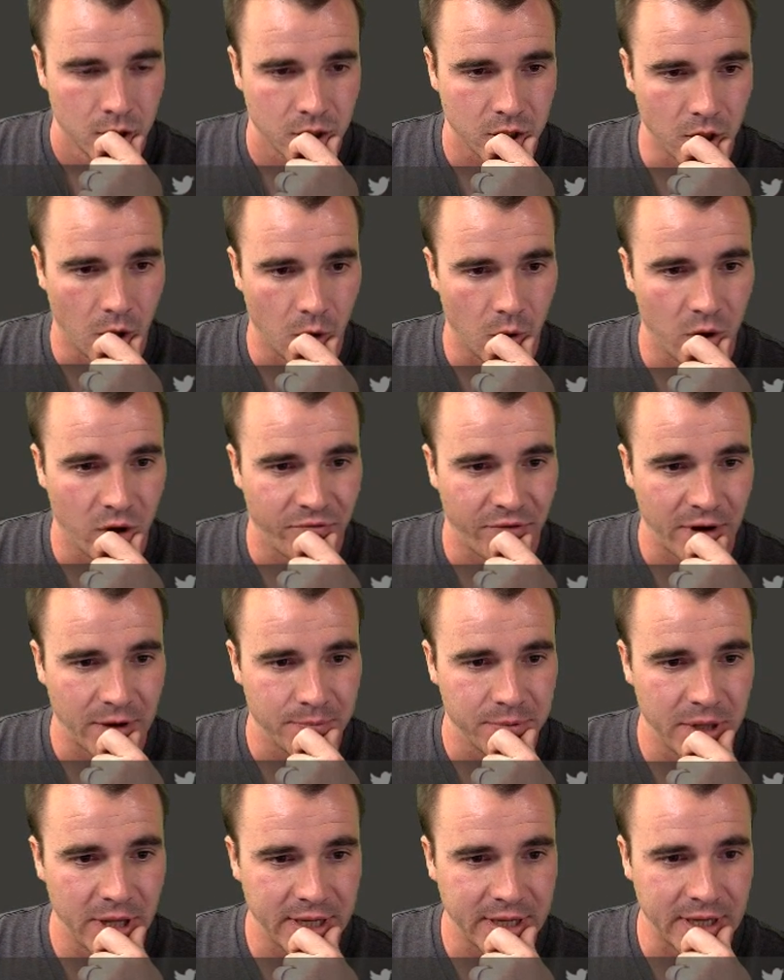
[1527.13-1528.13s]
So if
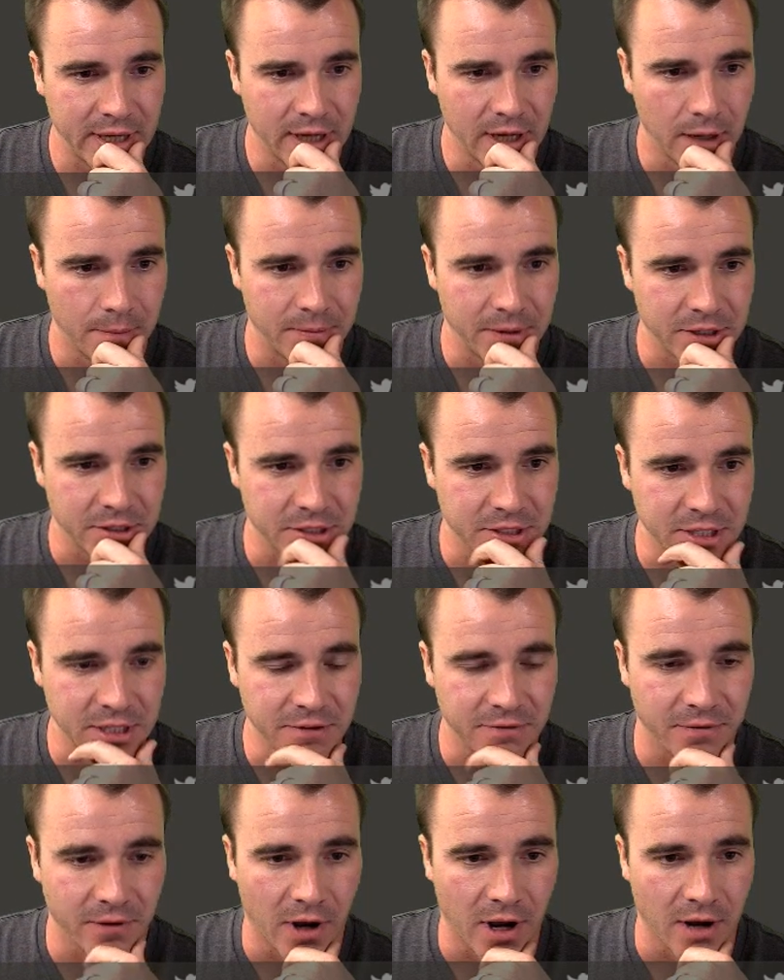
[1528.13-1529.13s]
I play king up, he has
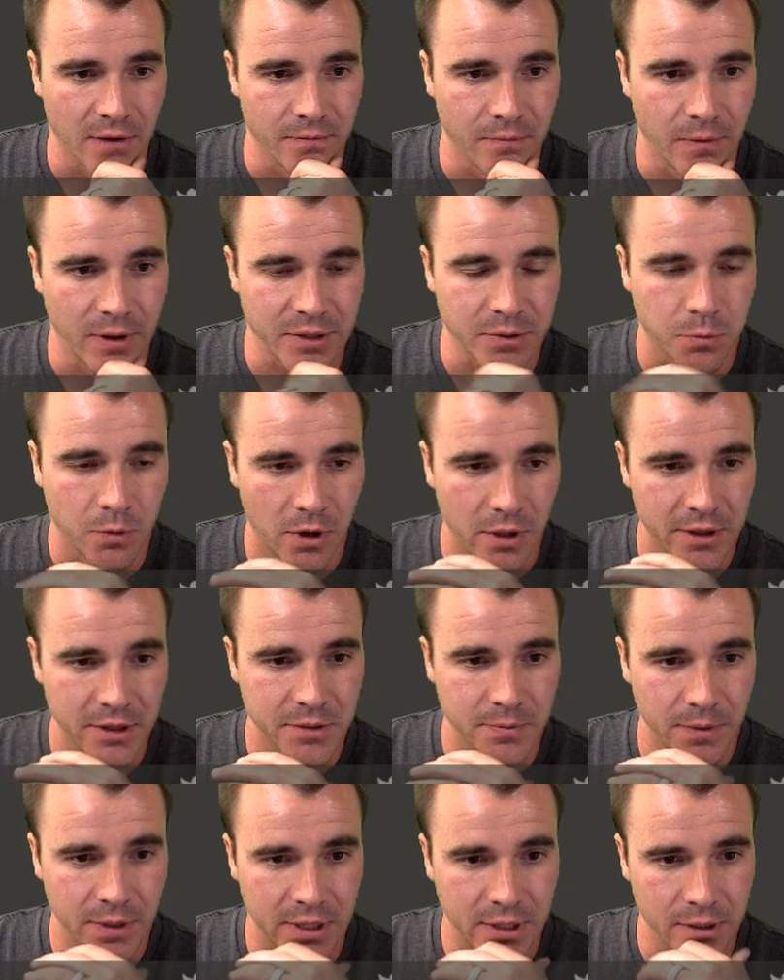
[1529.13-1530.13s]
c5. That's one of the
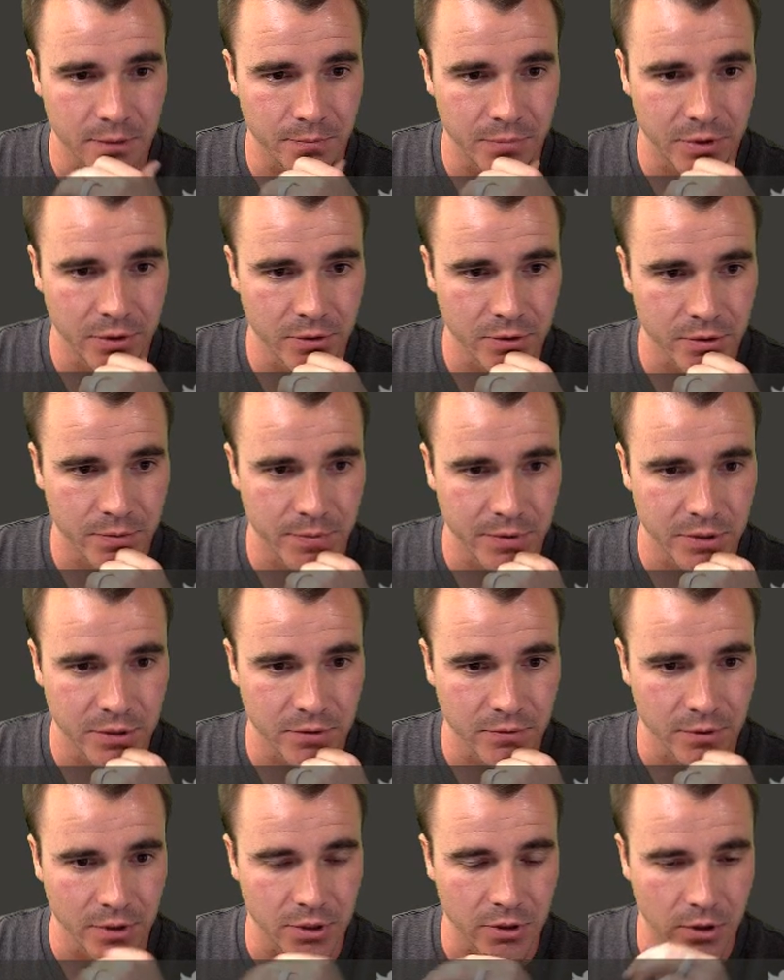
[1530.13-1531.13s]
things playing computers
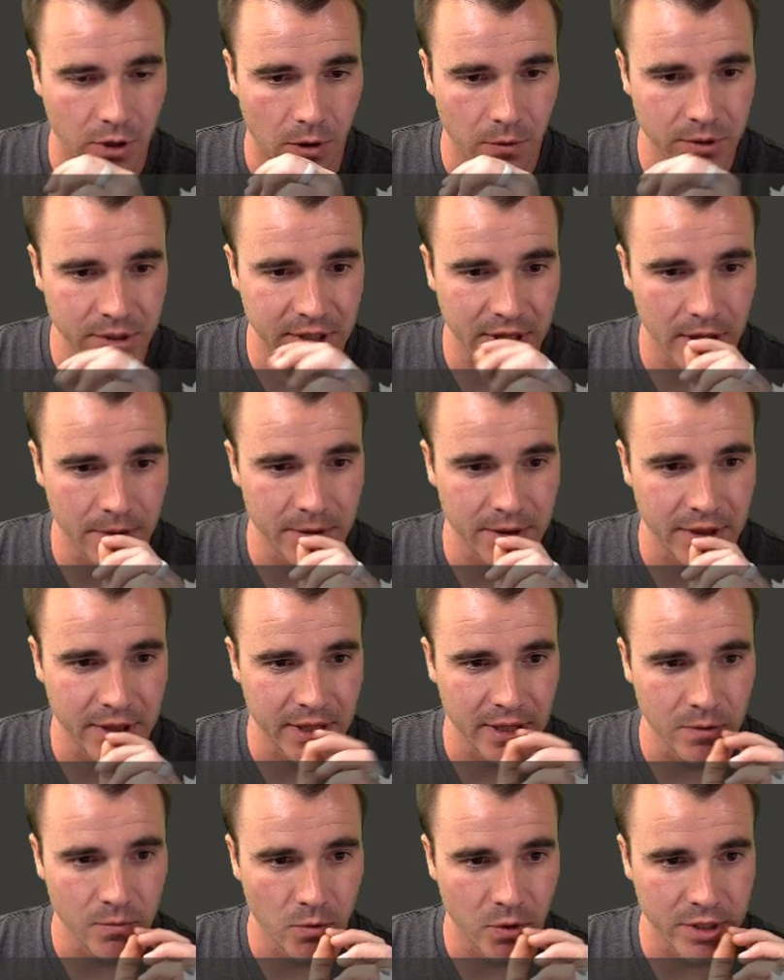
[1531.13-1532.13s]
makes you realize. You always got to be
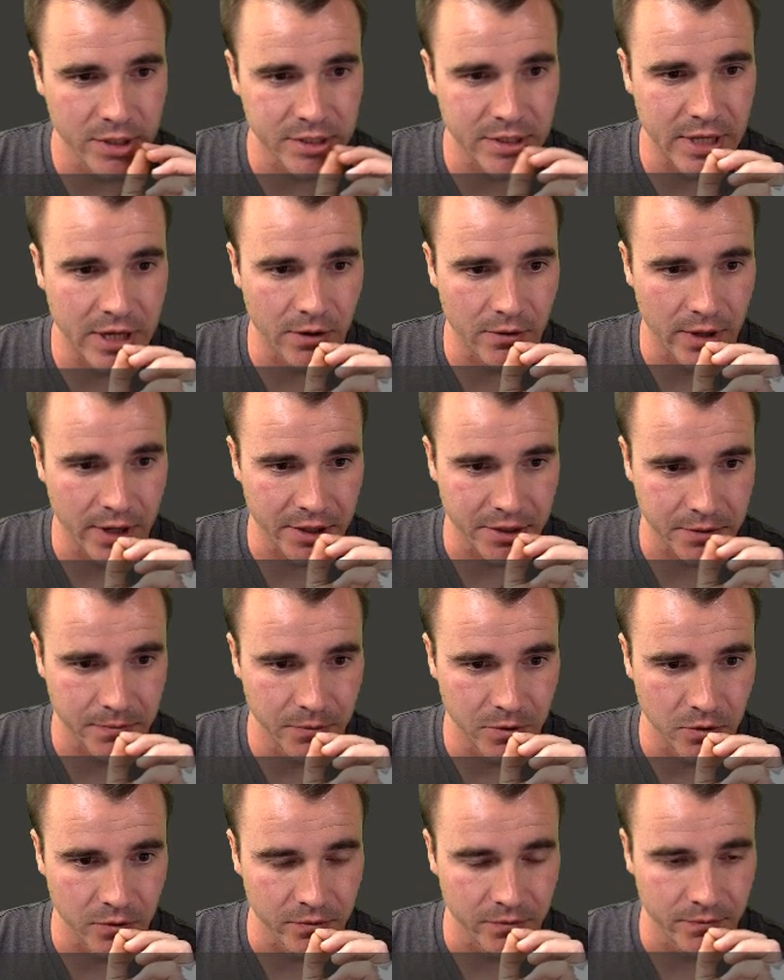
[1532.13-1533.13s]
thinking, what is their
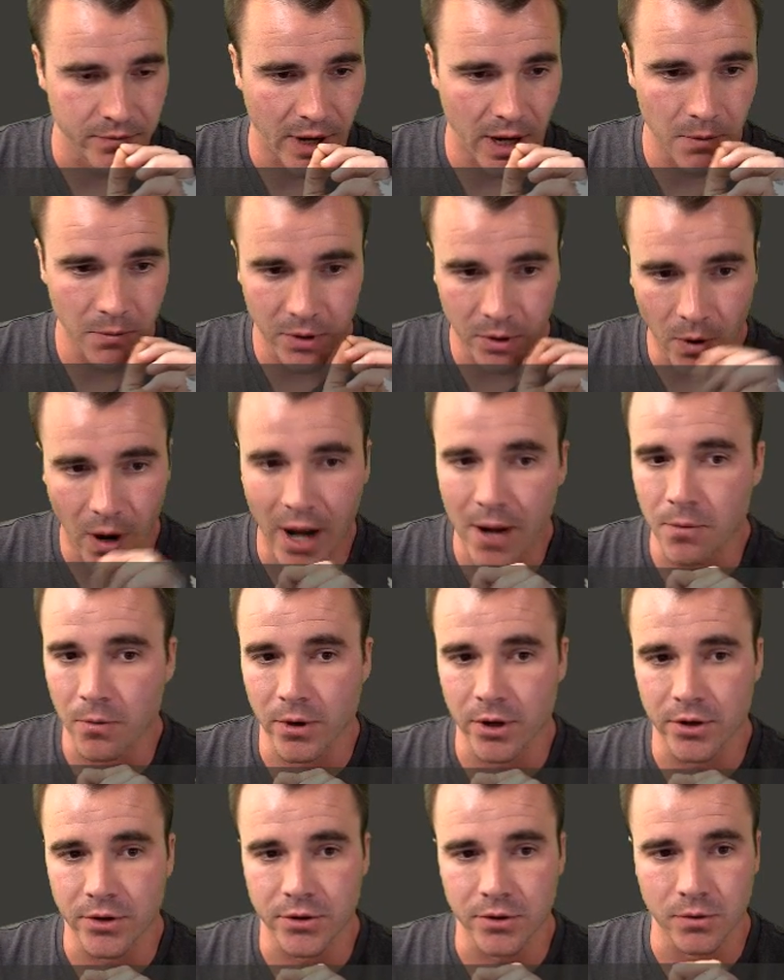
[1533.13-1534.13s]
next move? Not what do I
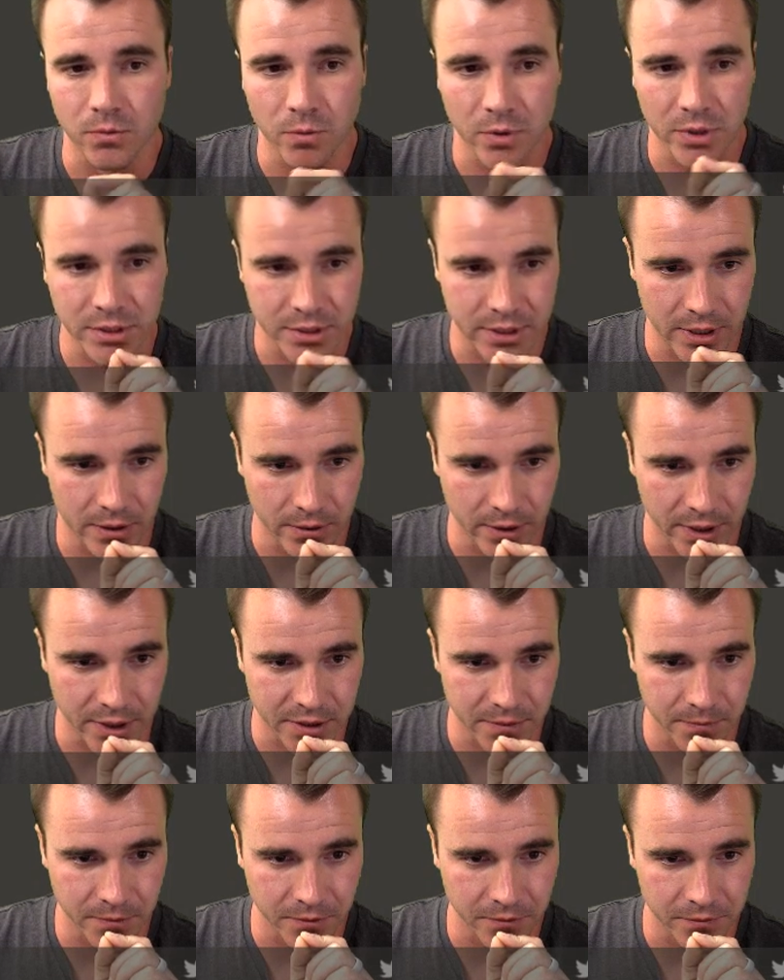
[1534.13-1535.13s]
want to do, what is their
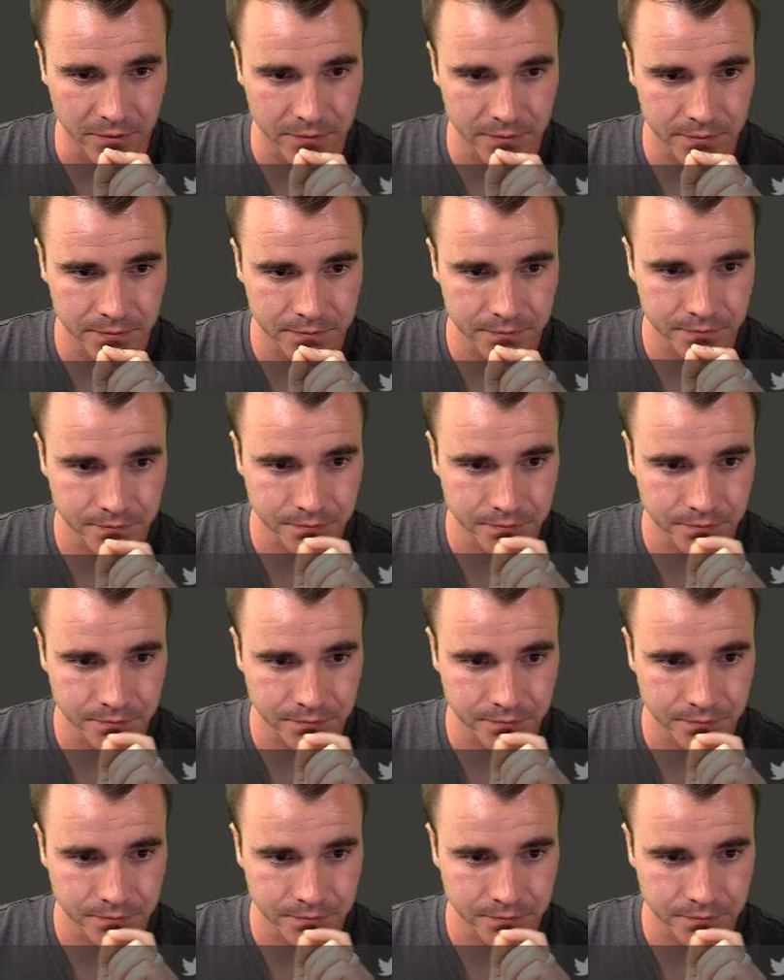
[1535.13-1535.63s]
next move?